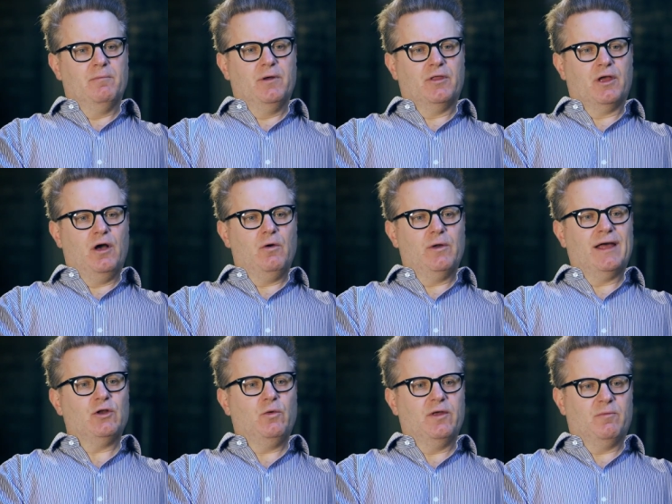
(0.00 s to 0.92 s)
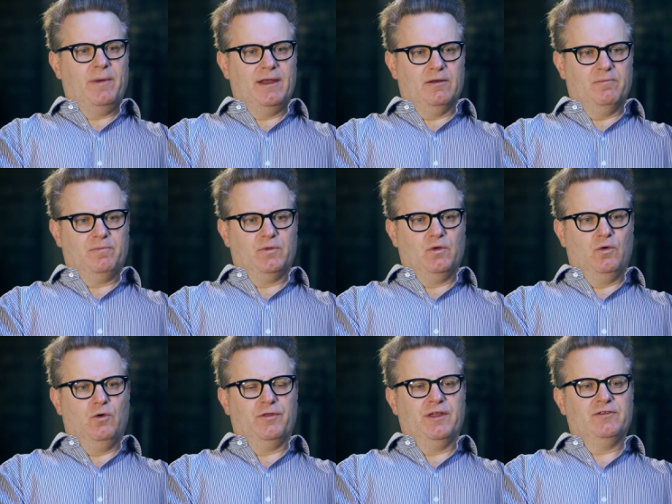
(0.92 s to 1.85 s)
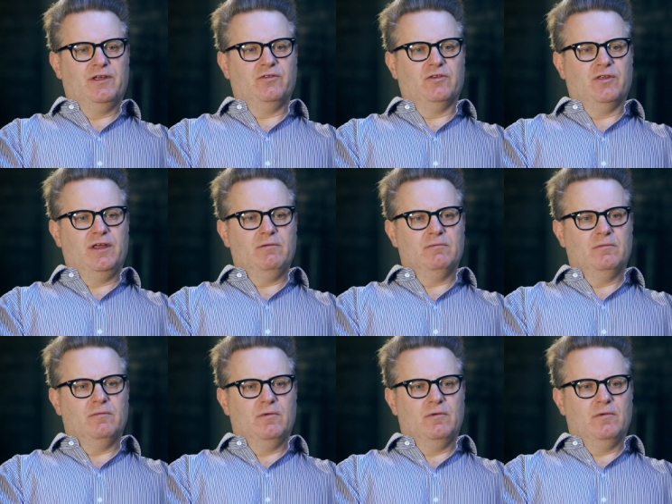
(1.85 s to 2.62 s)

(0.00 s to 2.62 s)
but the goal had always been authenticity,